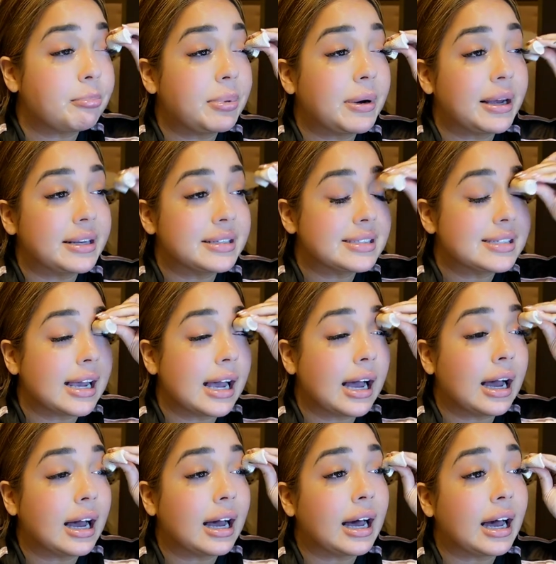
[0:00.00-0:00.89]
But
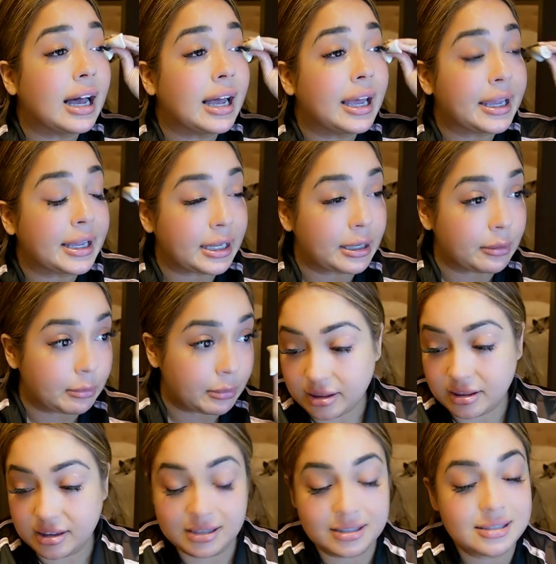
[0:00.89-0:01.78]
time,
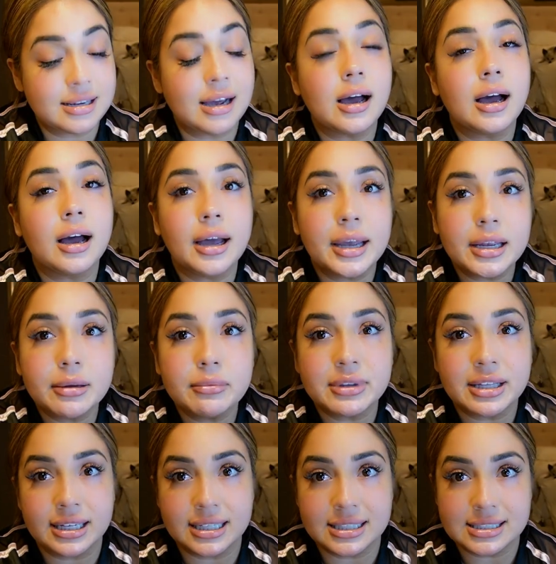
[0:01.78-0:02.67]
the
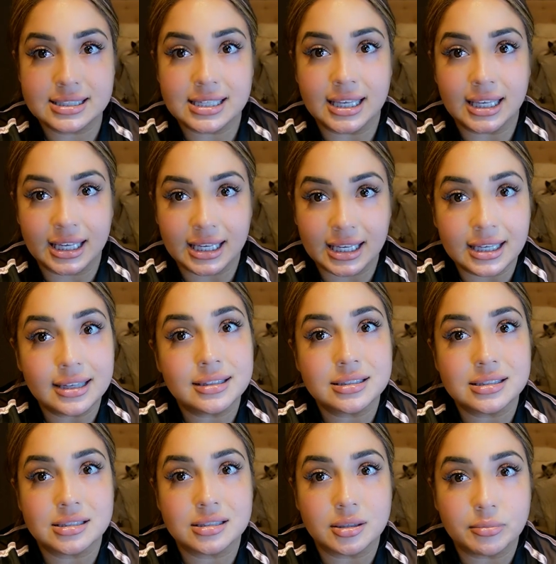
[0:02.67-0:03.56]
time that it
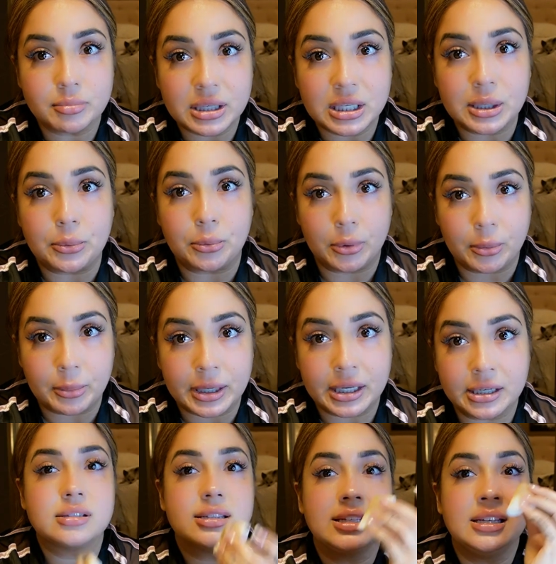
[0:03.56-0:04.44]
takes to be a
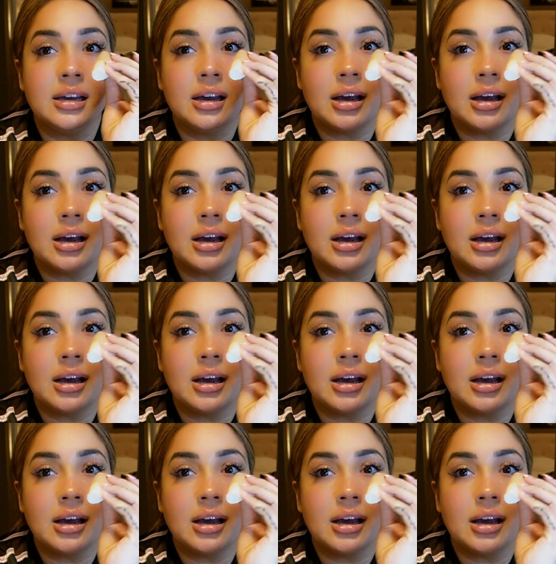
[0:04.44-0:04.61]
woman, the